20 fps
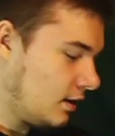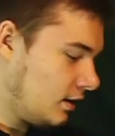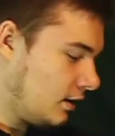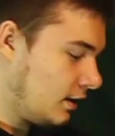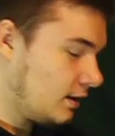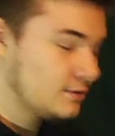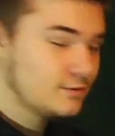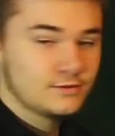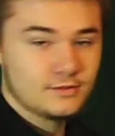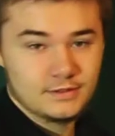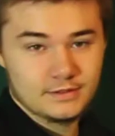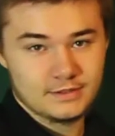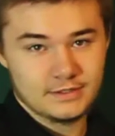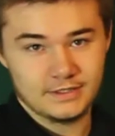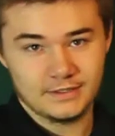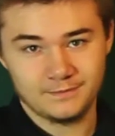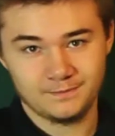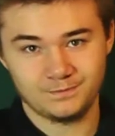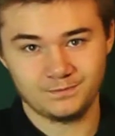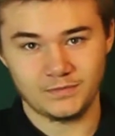As you can
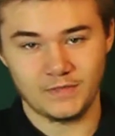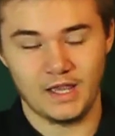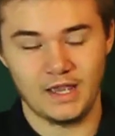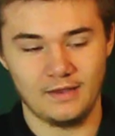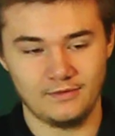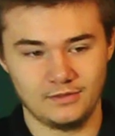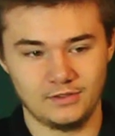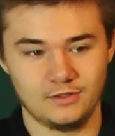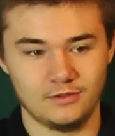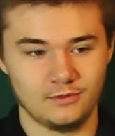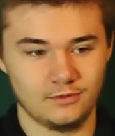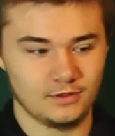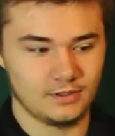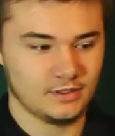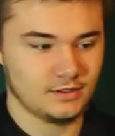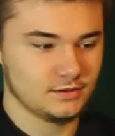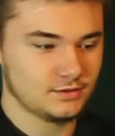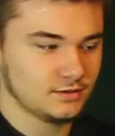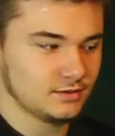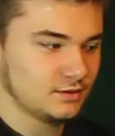see, I have to do
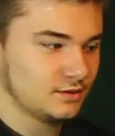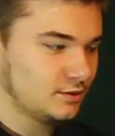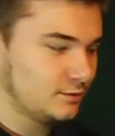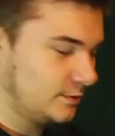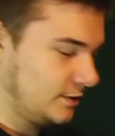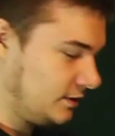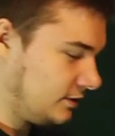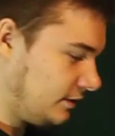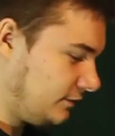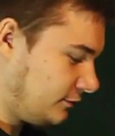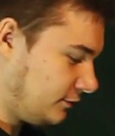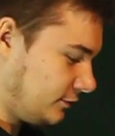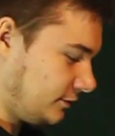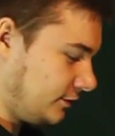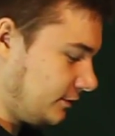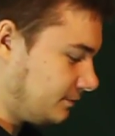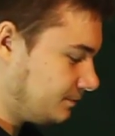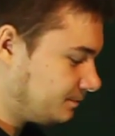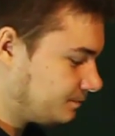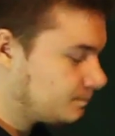things a little bit differently.
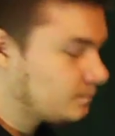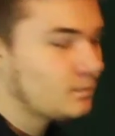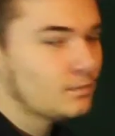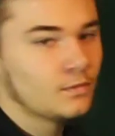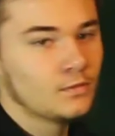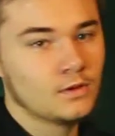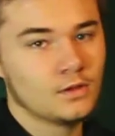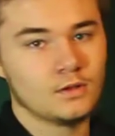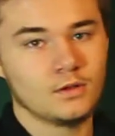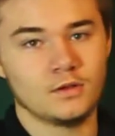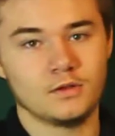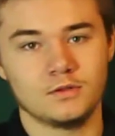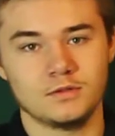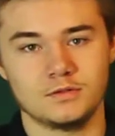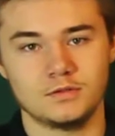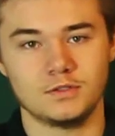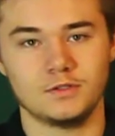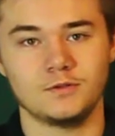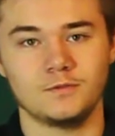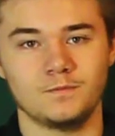
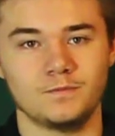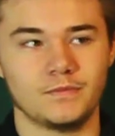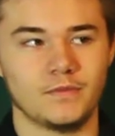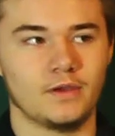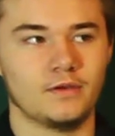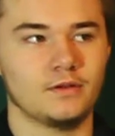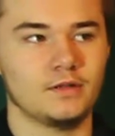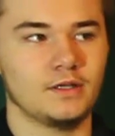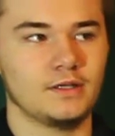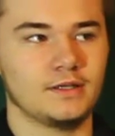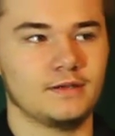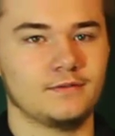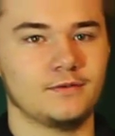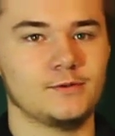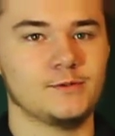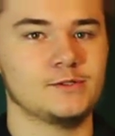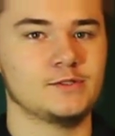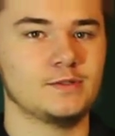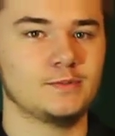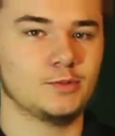So I would like
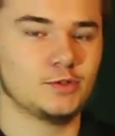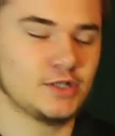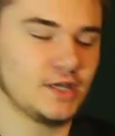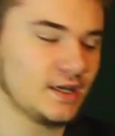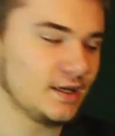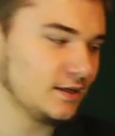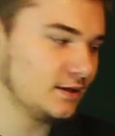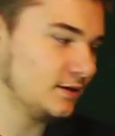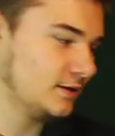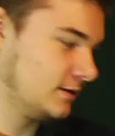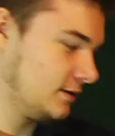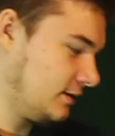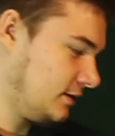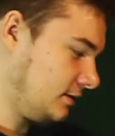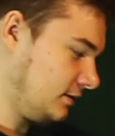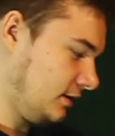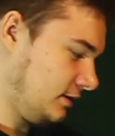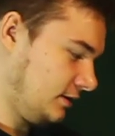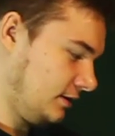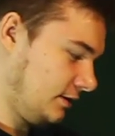everyone to pretend
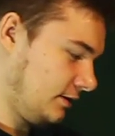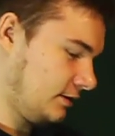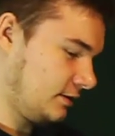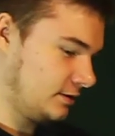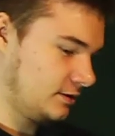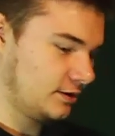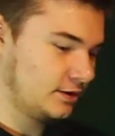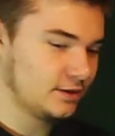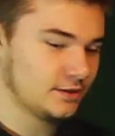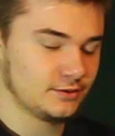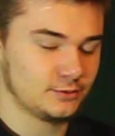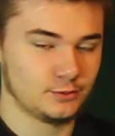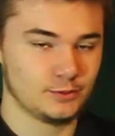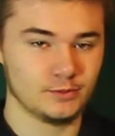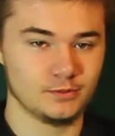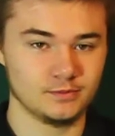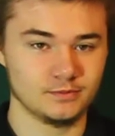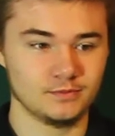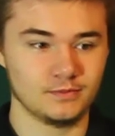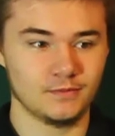that they are in a large
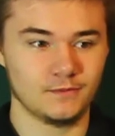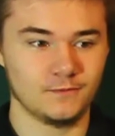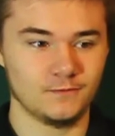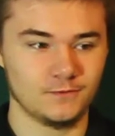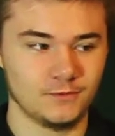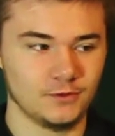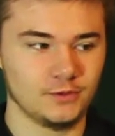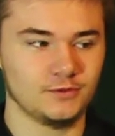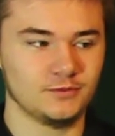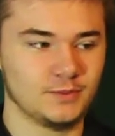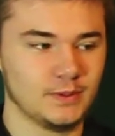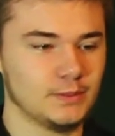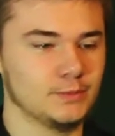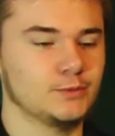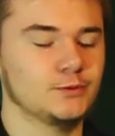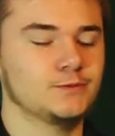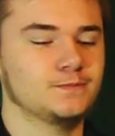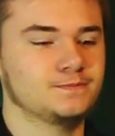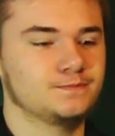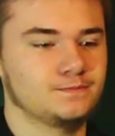room full of people.
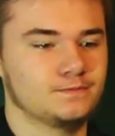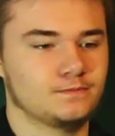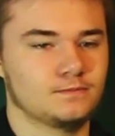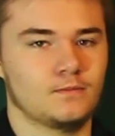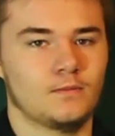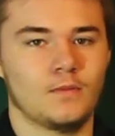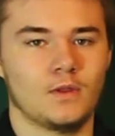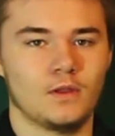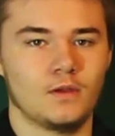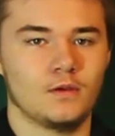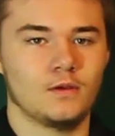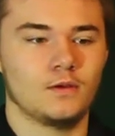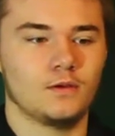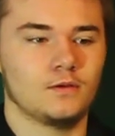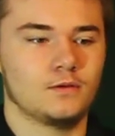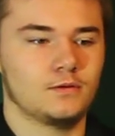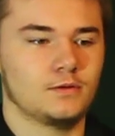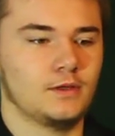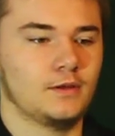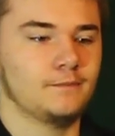
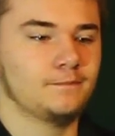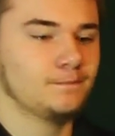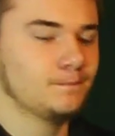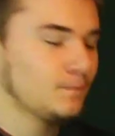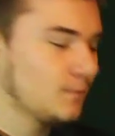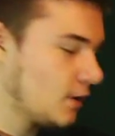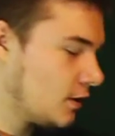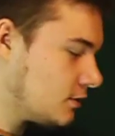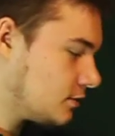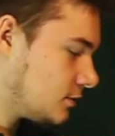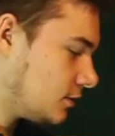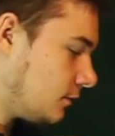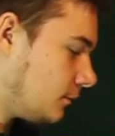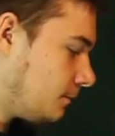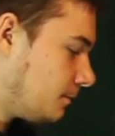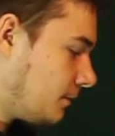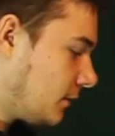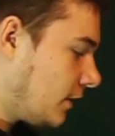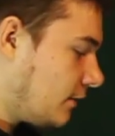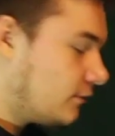Okay. So
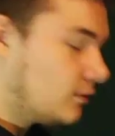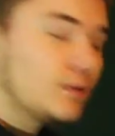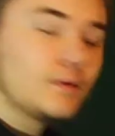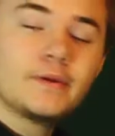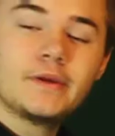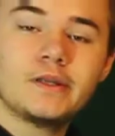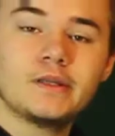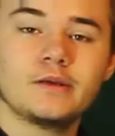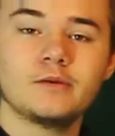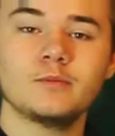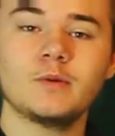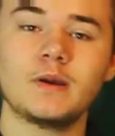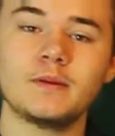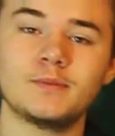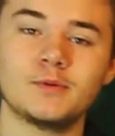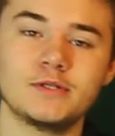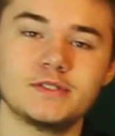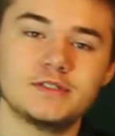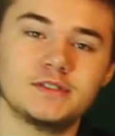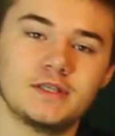at the beginning of my
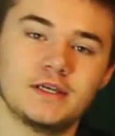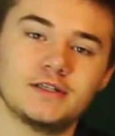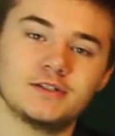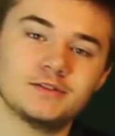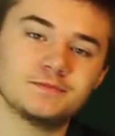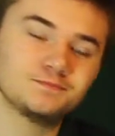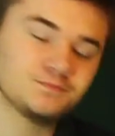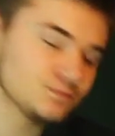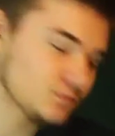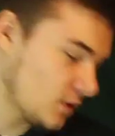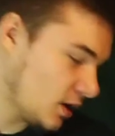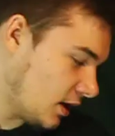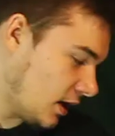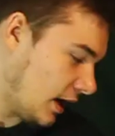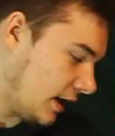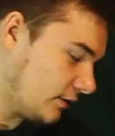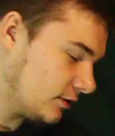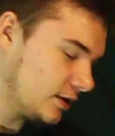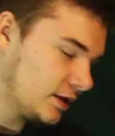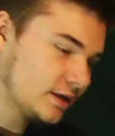presentation,
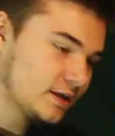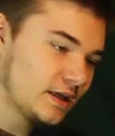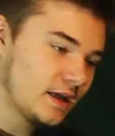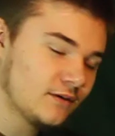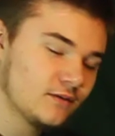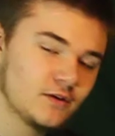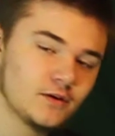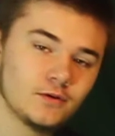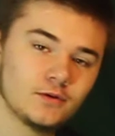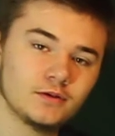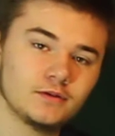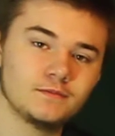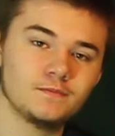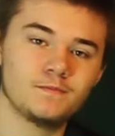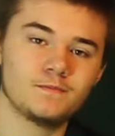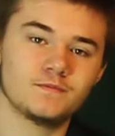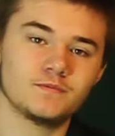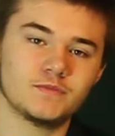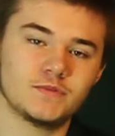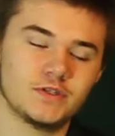I would like everyone
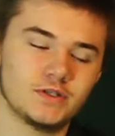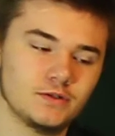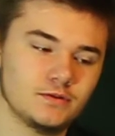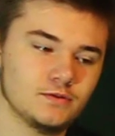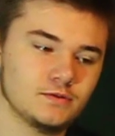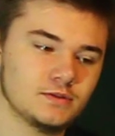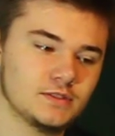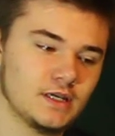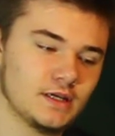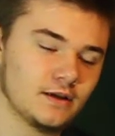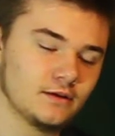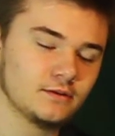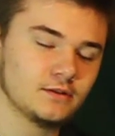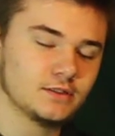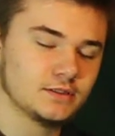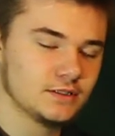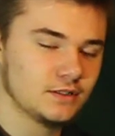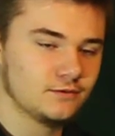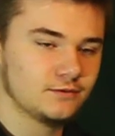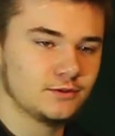to take out their
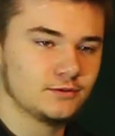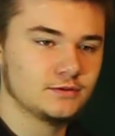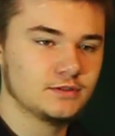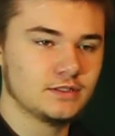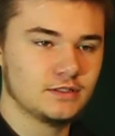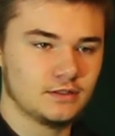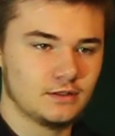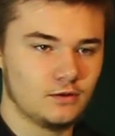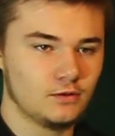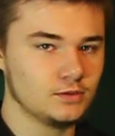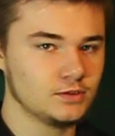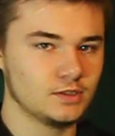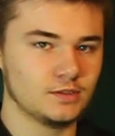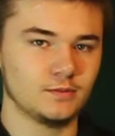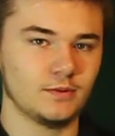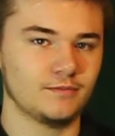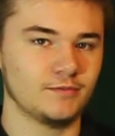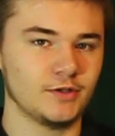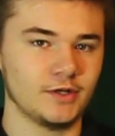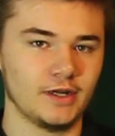cell phones and hold it
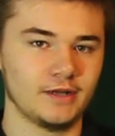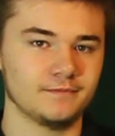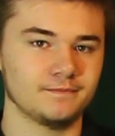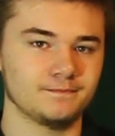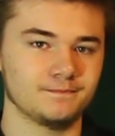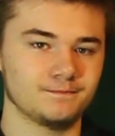above your head.